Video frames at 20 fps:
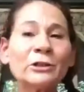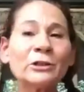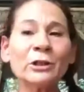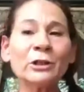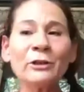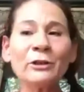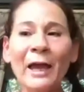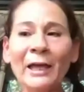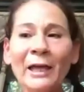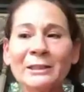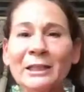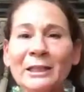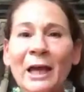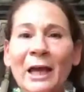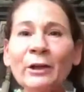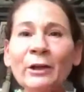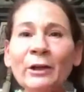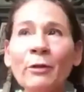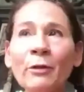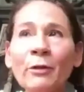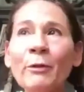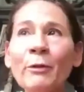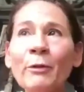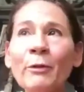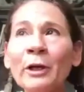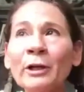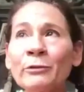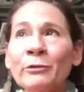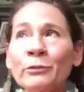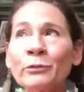through the
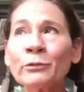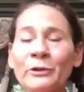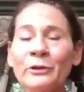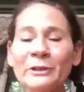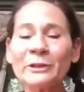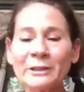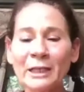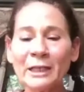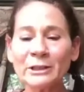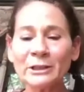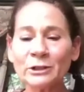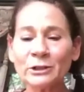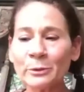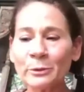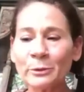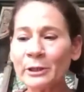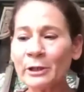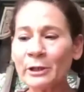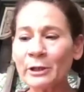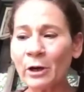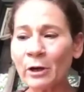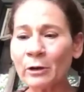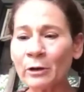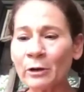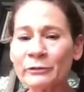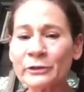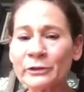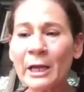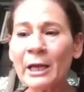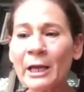thalamus to that side of the
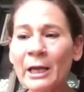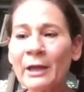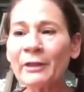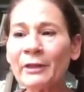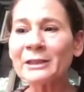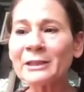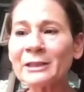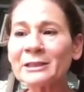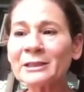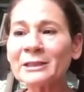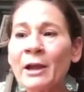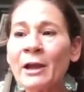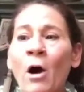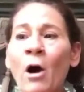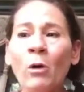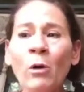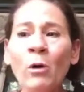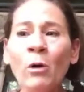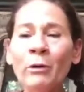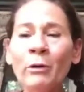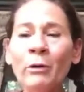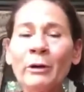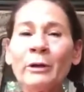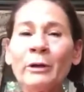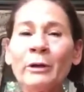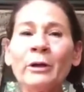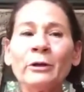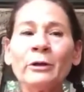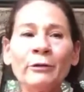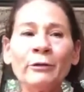body through the sensory
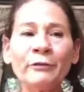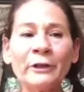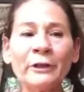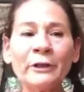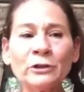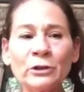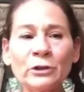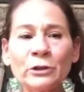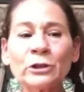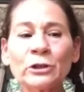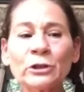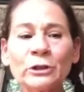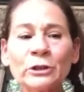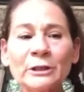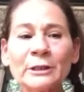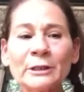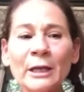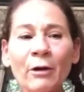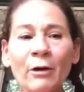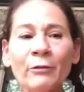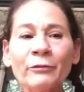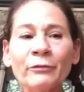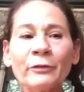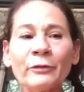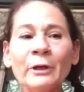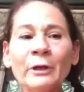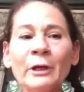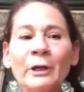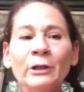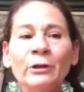nerves that say, oh,
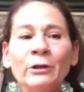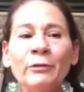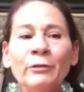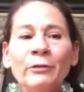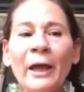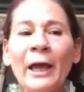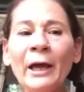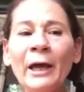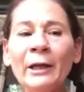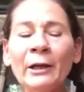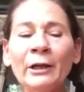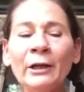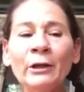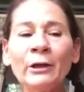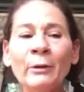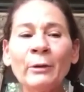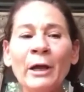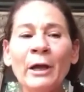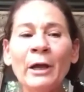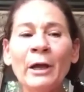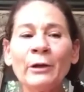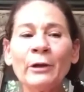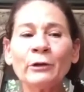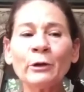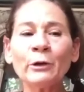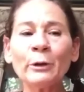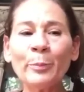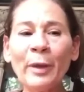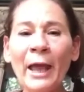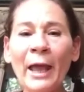you've injured yourself.
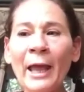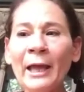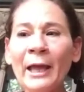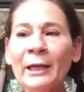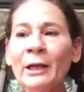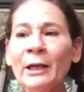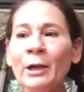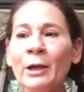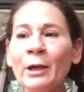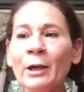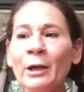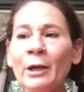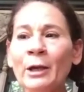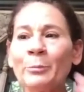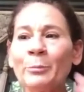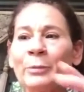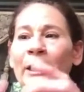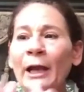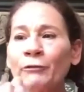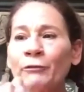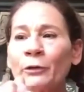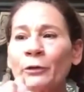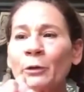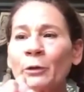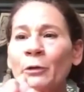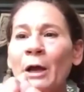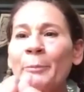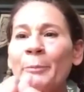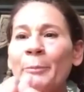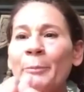You're in pain.
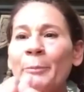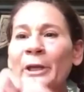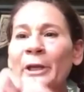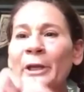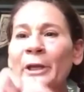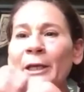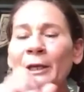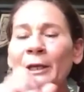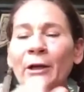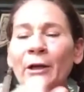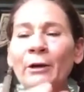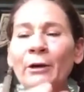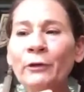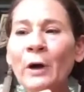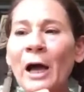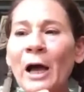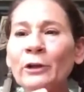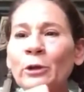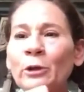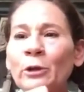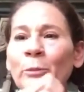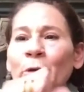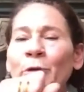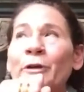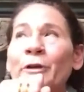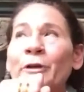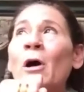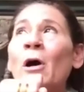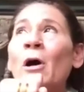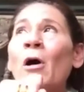Be careful. Be
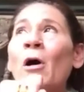careful how